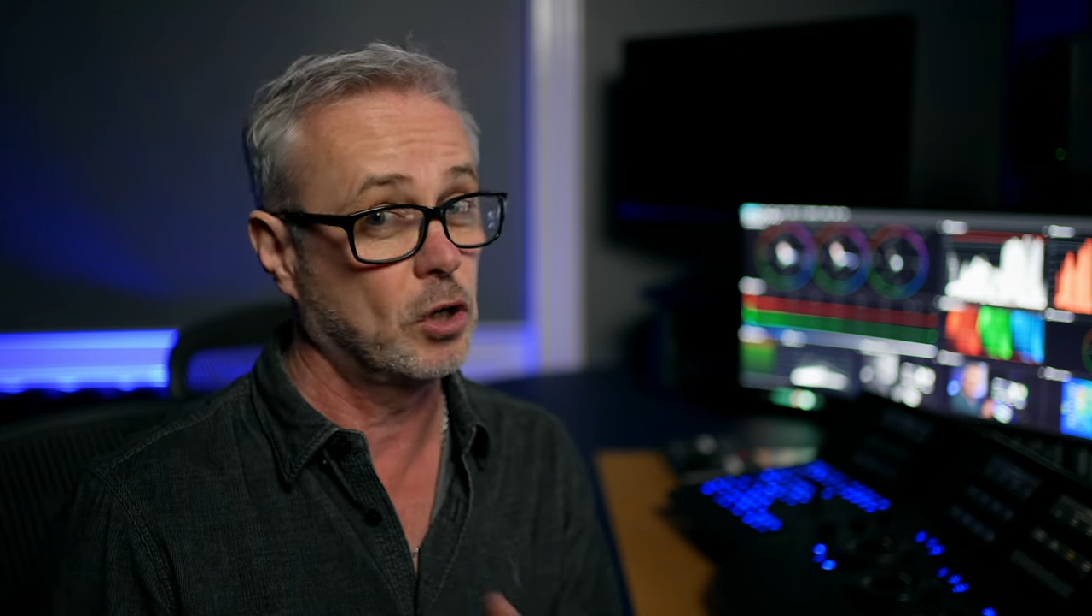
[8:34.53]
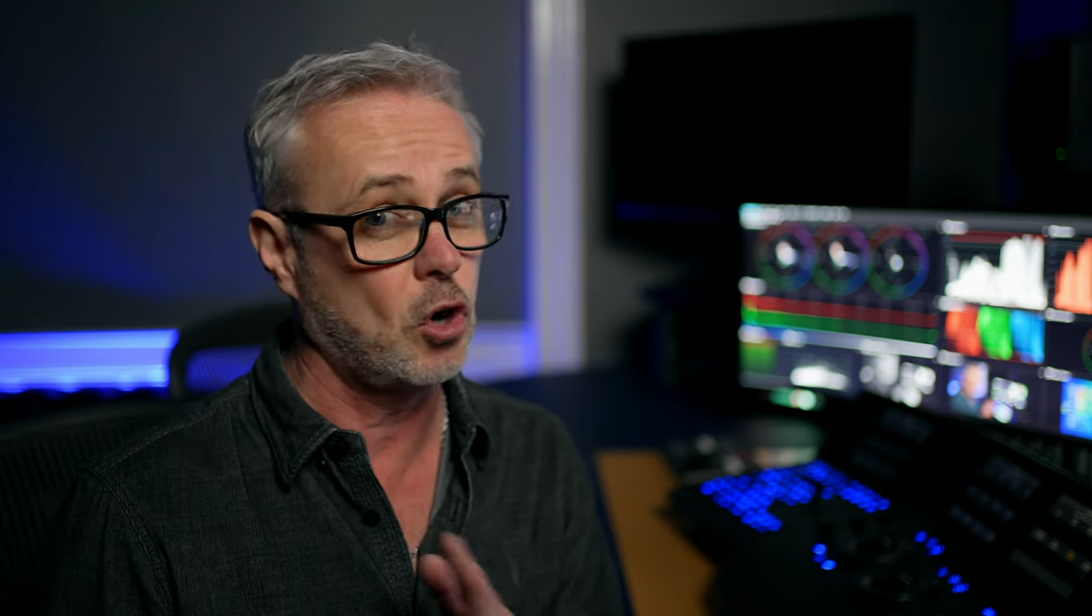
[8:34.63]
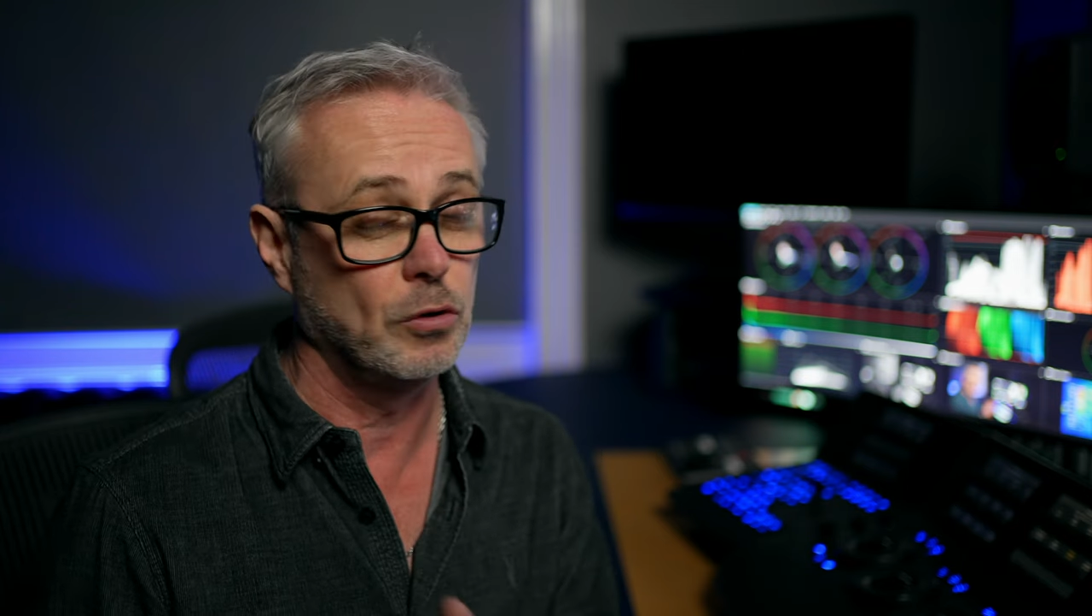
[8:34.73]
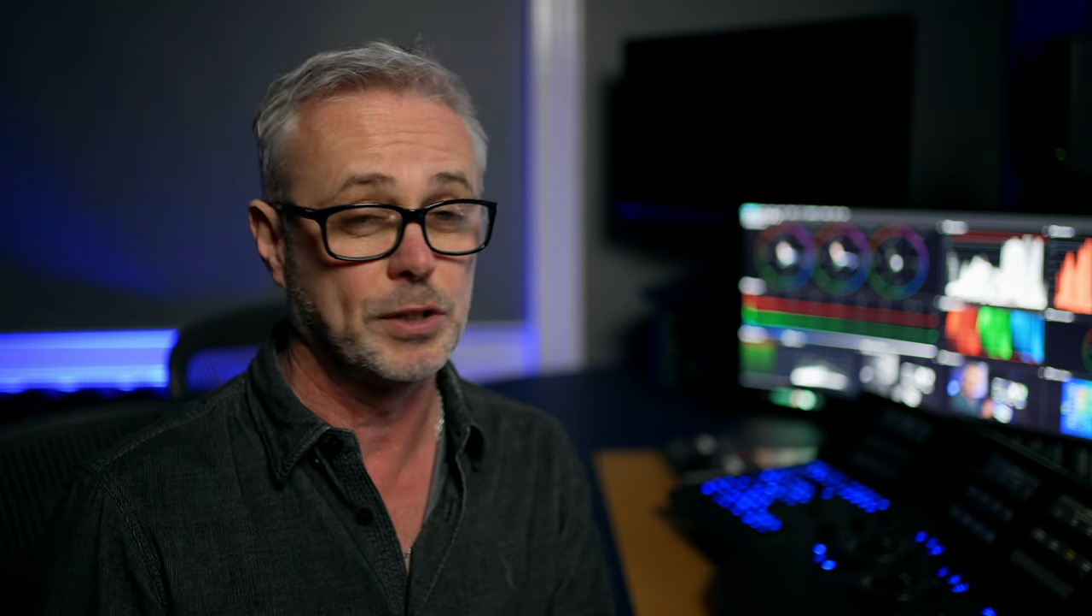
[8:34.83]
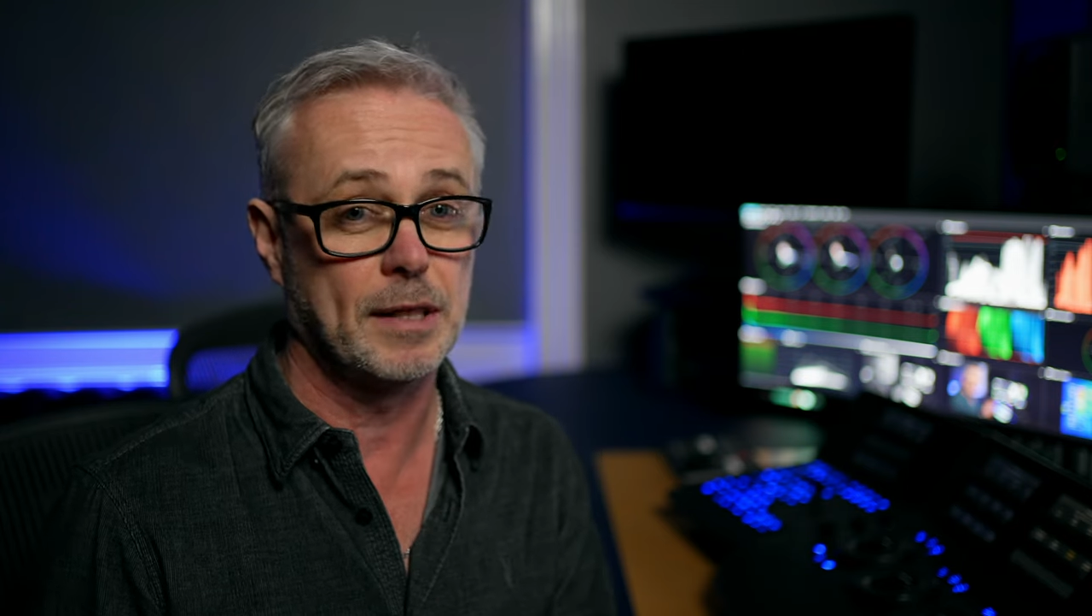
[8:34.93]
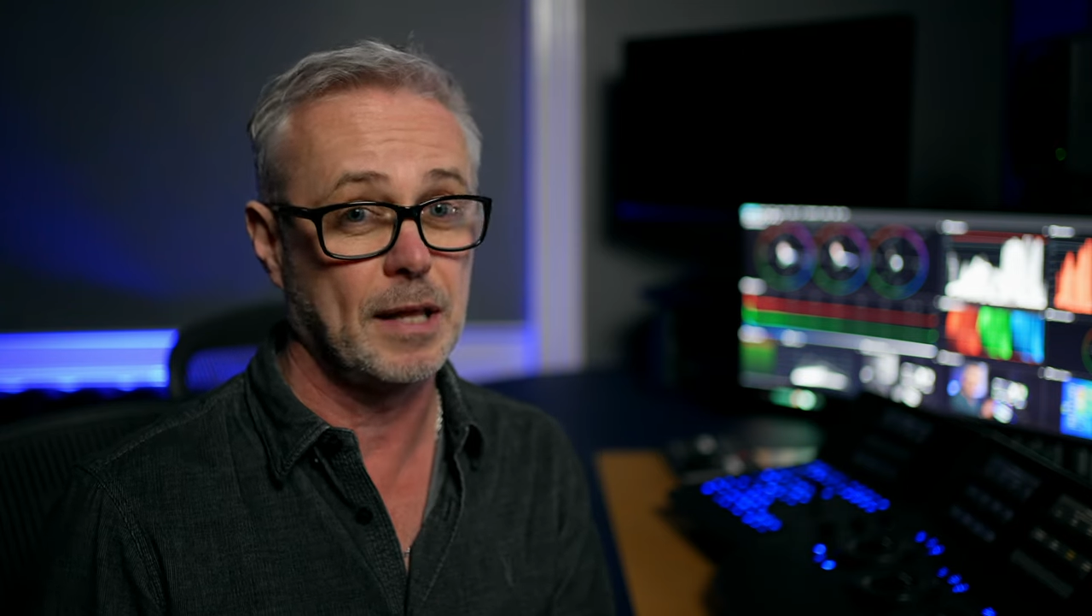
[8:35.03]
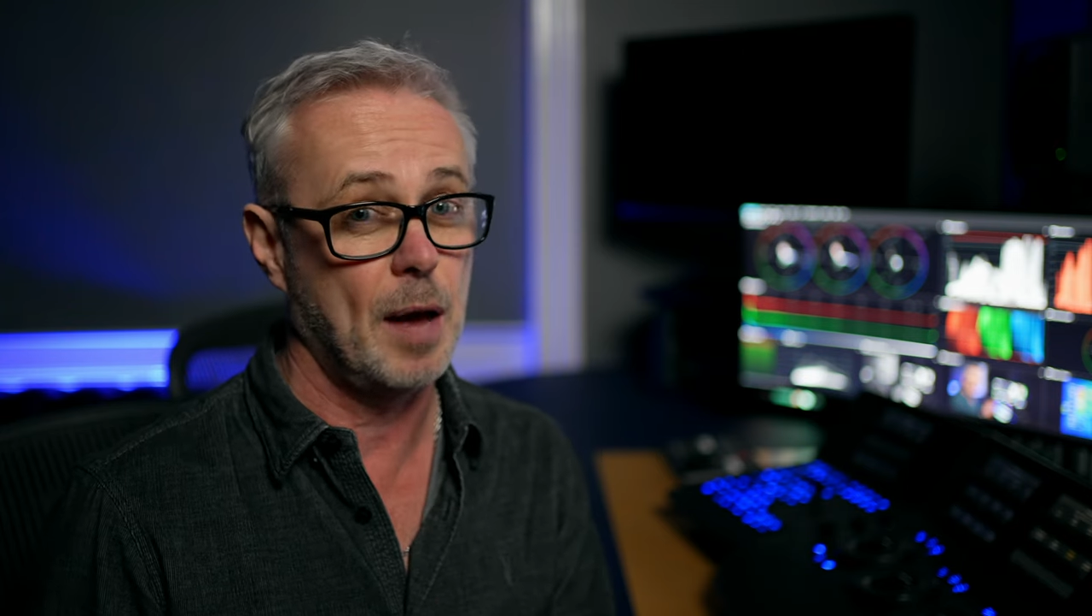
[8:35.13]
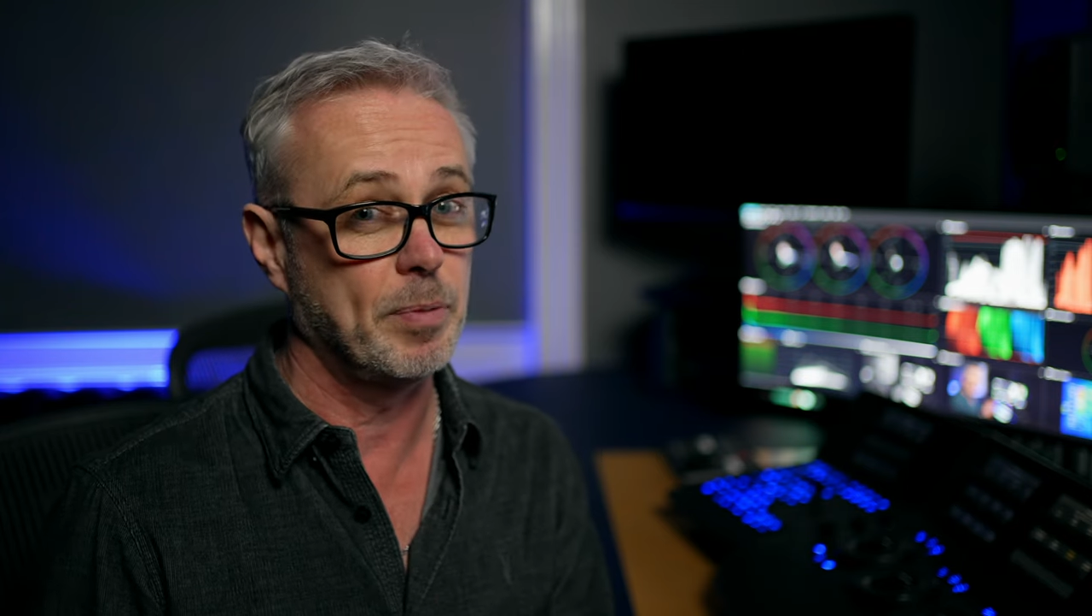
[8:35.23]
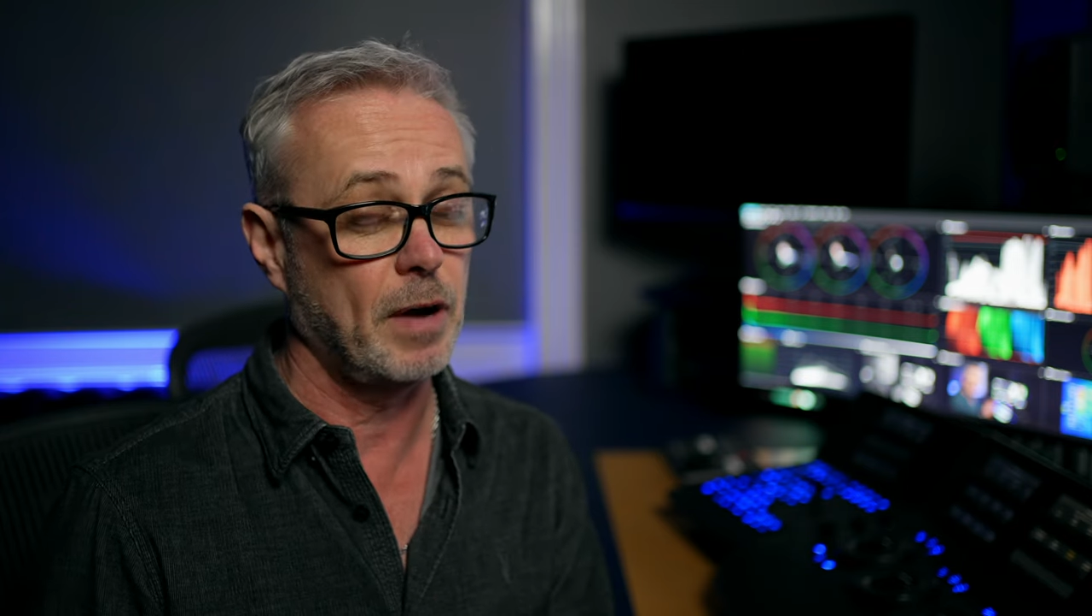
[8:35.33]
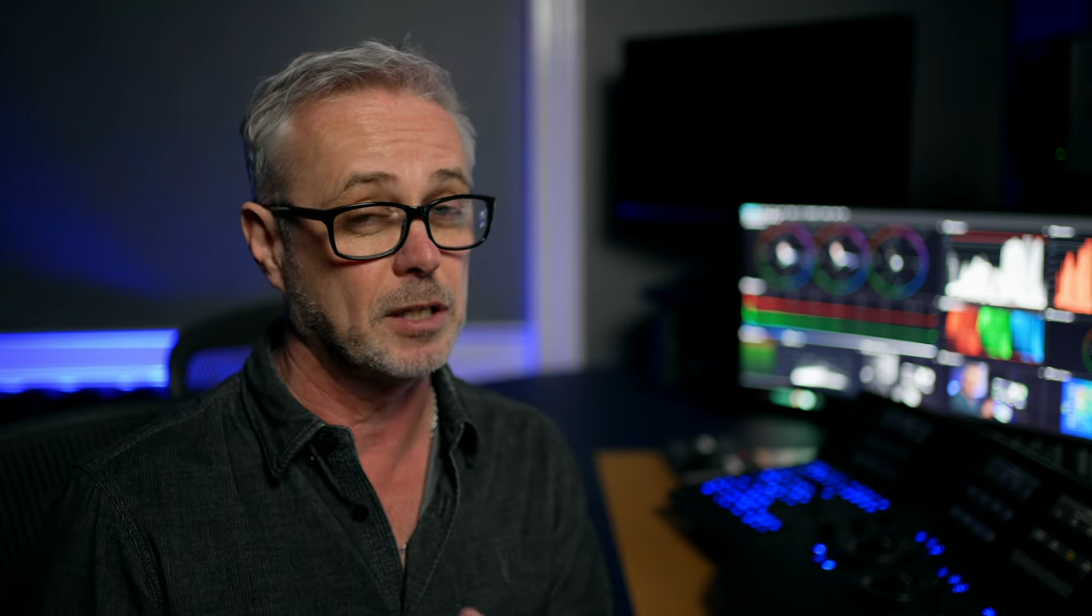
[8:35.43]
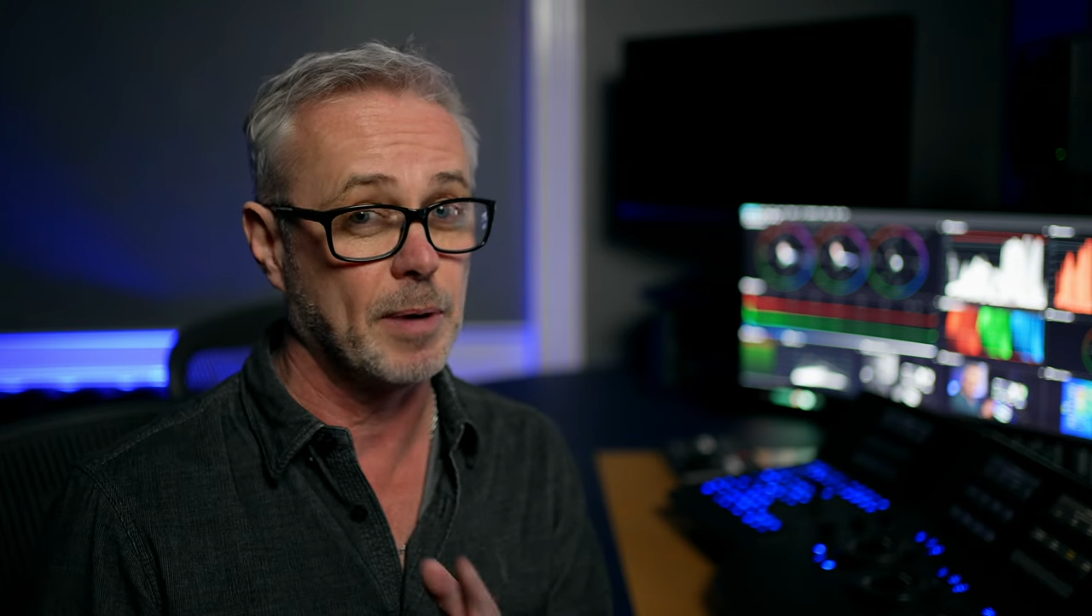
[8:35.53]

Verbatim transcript: content that I provide